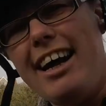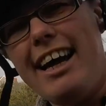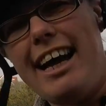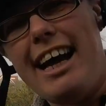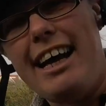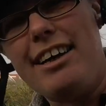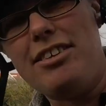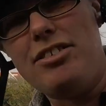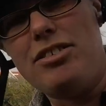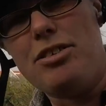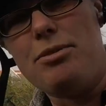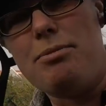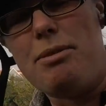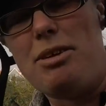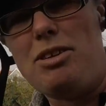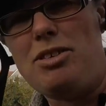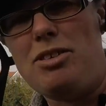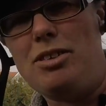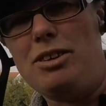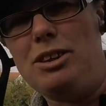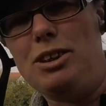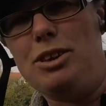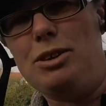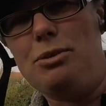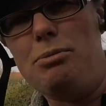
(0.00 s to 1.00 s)
asked on my
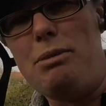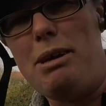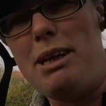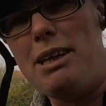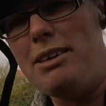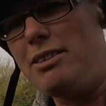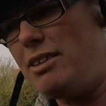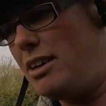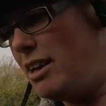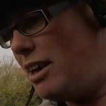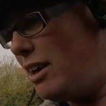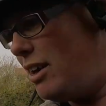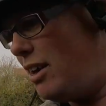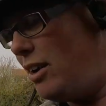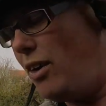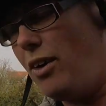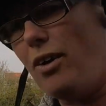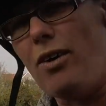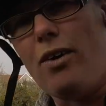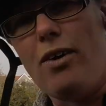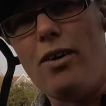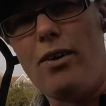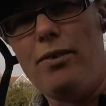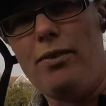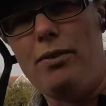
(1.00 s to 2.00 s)
social media
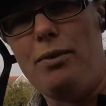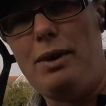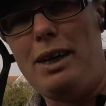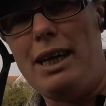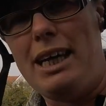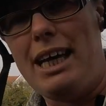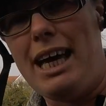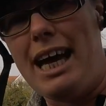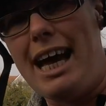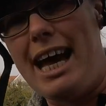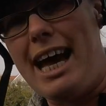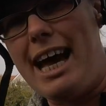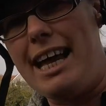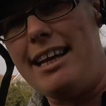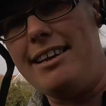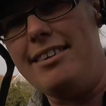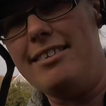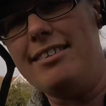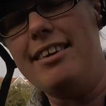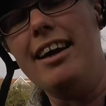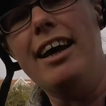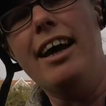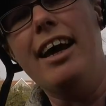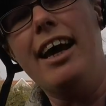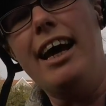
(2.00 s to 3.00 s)
on the weekend,